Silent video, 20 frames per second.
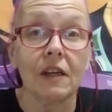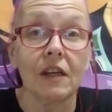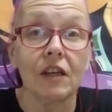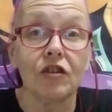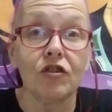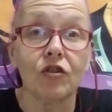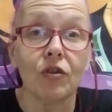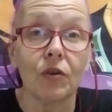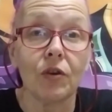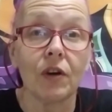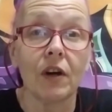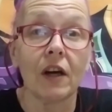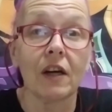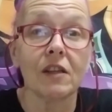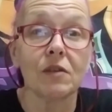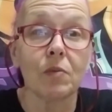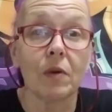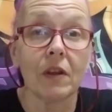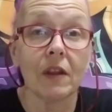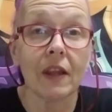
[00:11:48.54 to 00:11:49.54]
show you
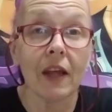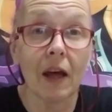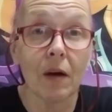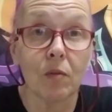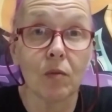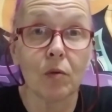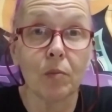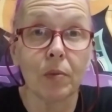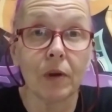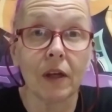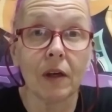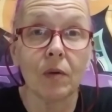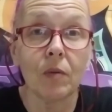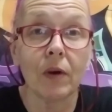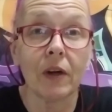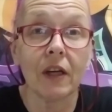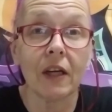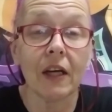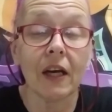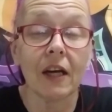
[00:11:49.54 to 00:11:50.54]
guys what that will be
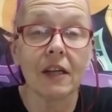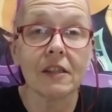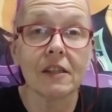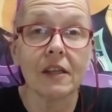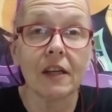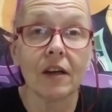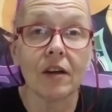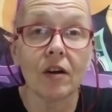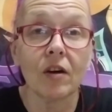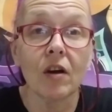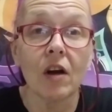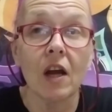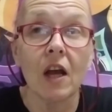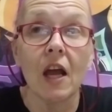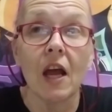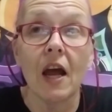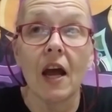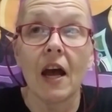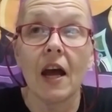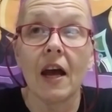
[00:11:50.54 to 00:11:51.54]
when it gets here.
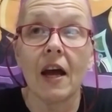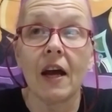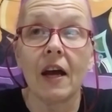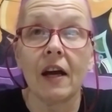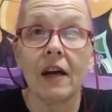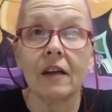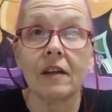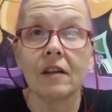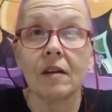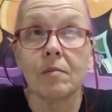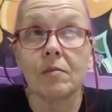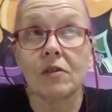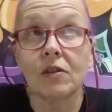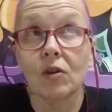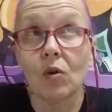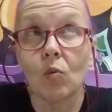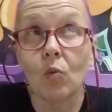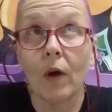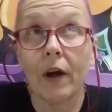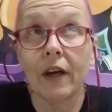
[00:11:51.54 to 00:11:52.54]
And I'm
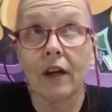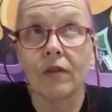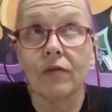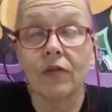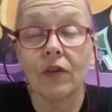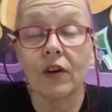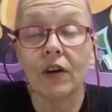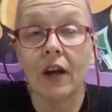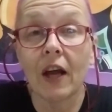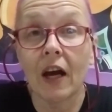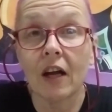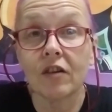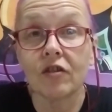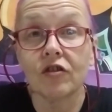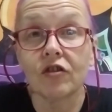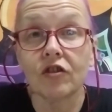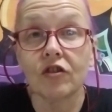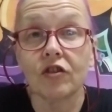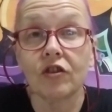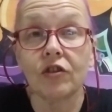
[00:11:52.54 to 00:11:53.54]
still waiting for
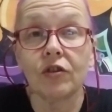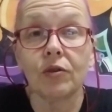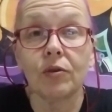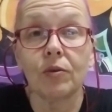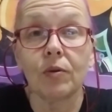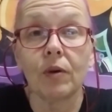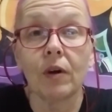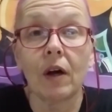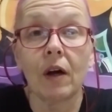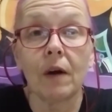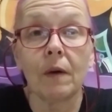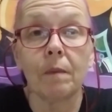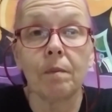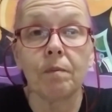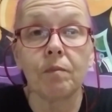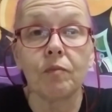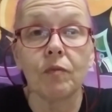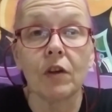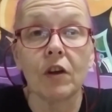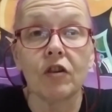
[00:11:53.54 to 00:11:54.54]
Netch to
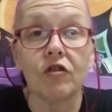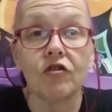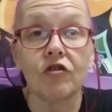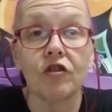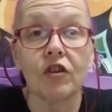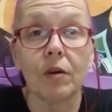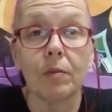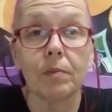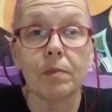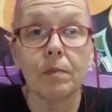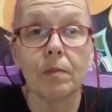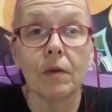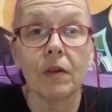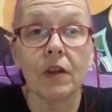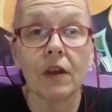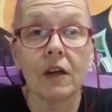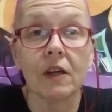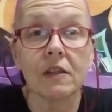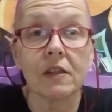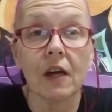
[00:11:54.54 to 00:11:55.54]
ship
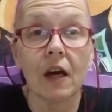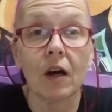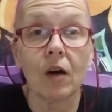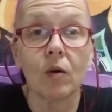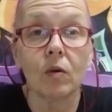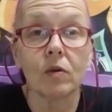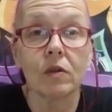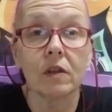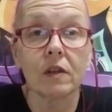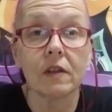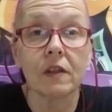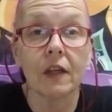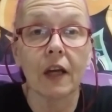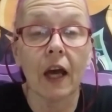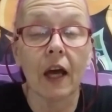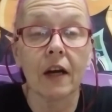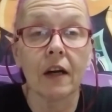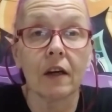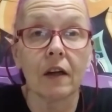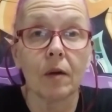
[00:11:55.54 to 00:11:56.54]
things out to
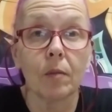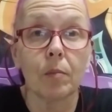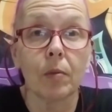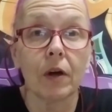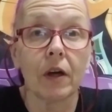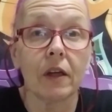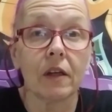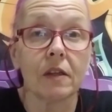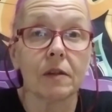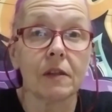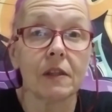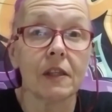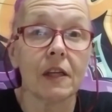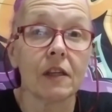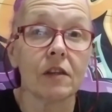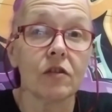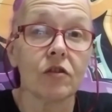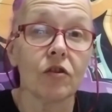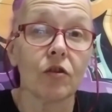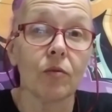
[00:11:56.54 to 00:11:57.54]
Canada, but
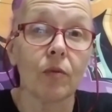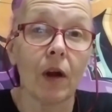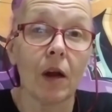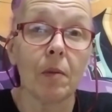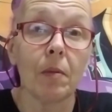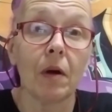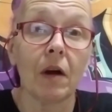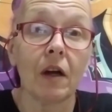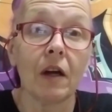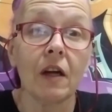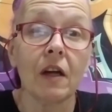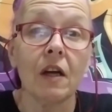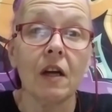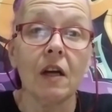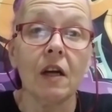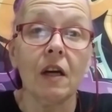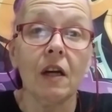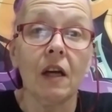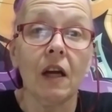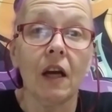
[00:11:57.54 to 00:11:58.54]
since Tureba
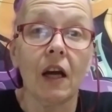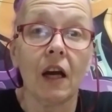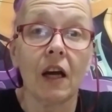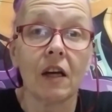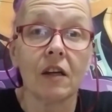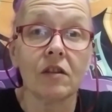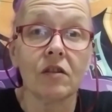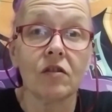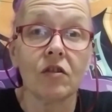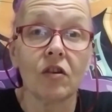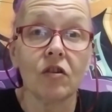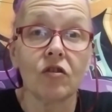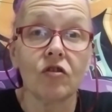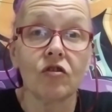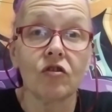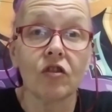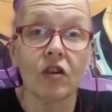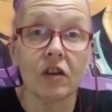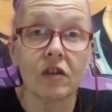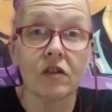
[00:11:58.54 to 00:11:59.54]
has
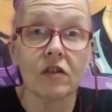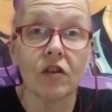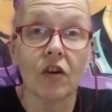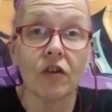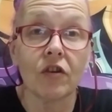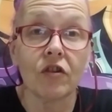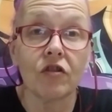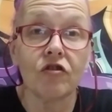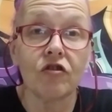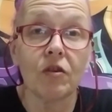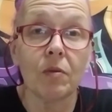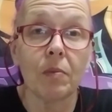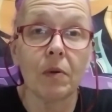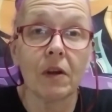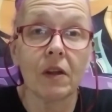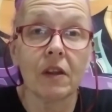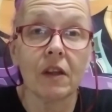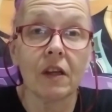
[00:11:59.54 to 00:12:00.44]
just started shipping